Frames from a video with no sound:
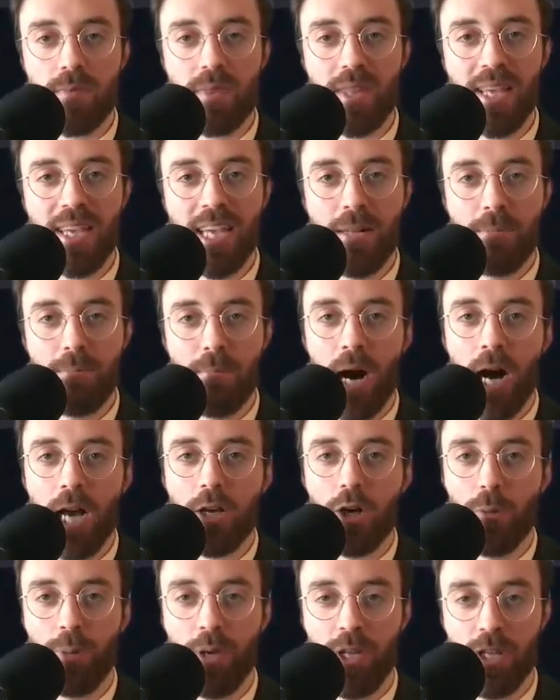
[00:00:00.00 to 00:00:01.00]
In my
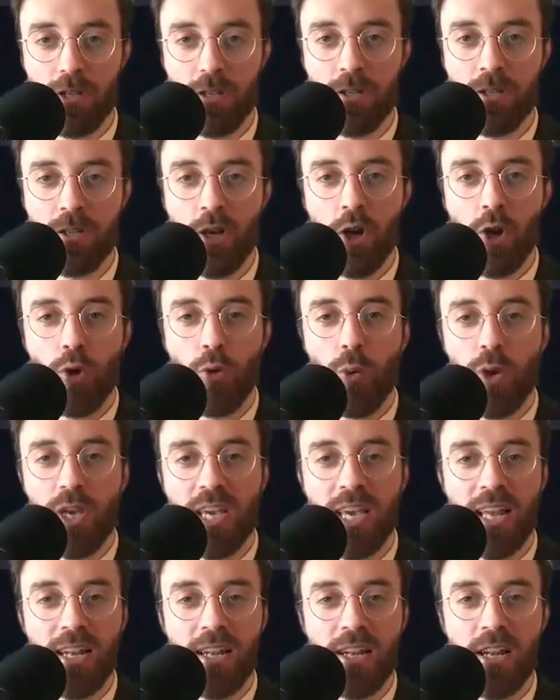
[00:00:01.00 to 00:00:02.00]
opinion, we
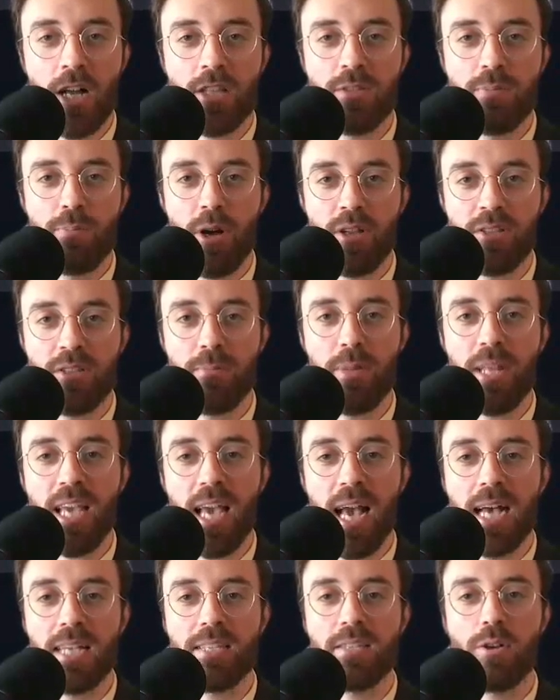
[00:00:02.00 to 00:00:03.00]
cannot possibly
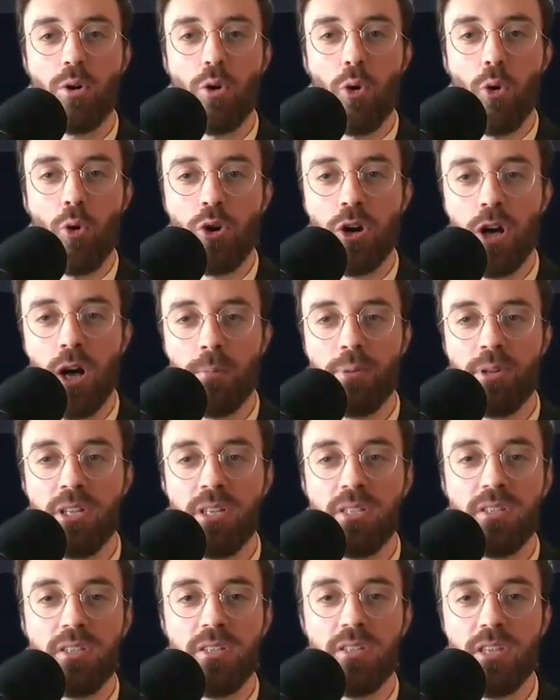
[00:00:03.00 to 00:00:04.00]
ask all
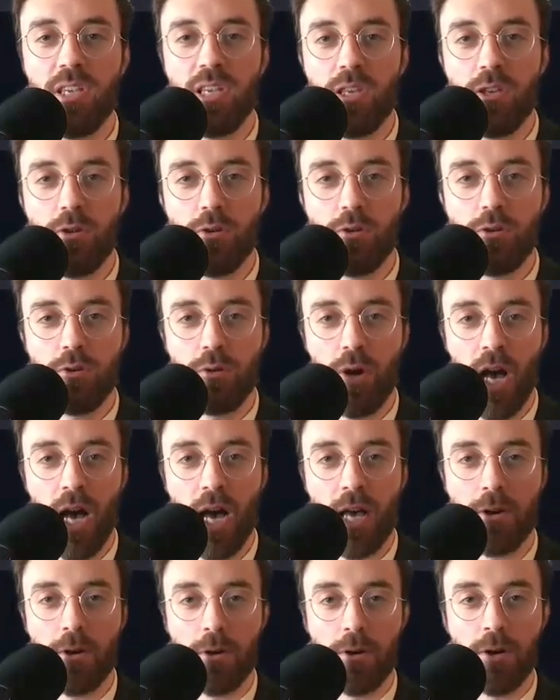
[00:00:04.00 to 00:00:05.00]
companies in the EU to
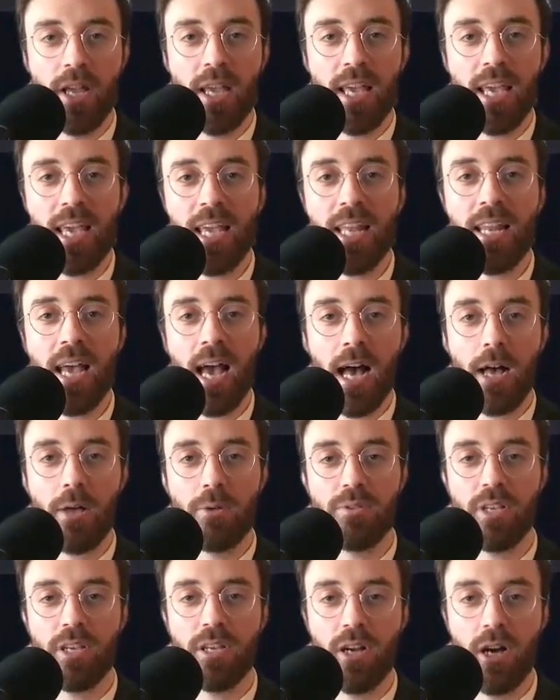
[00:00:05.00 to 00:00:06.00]
hire in-house
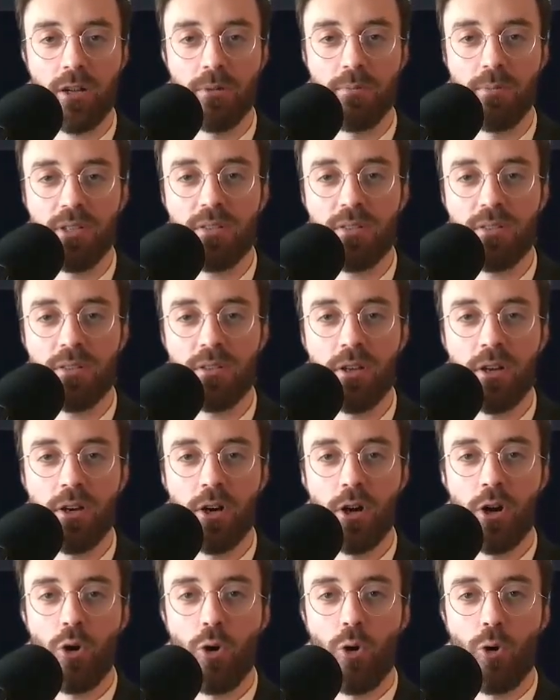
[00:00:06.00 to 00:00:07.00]
economists
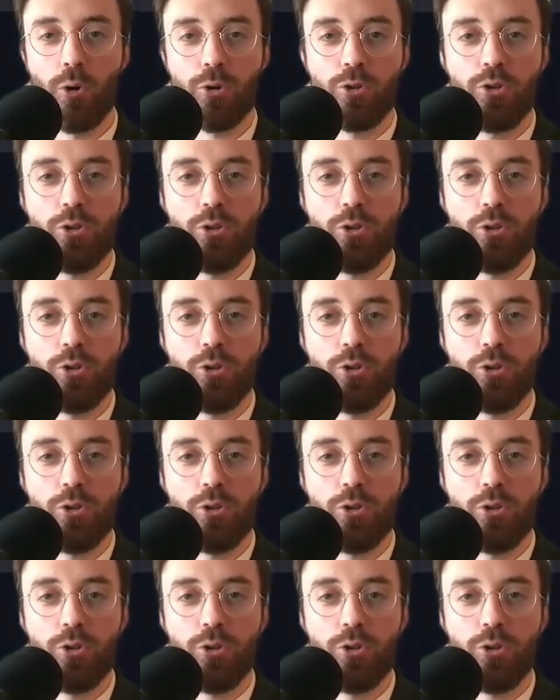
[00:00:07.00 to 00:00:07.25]
or to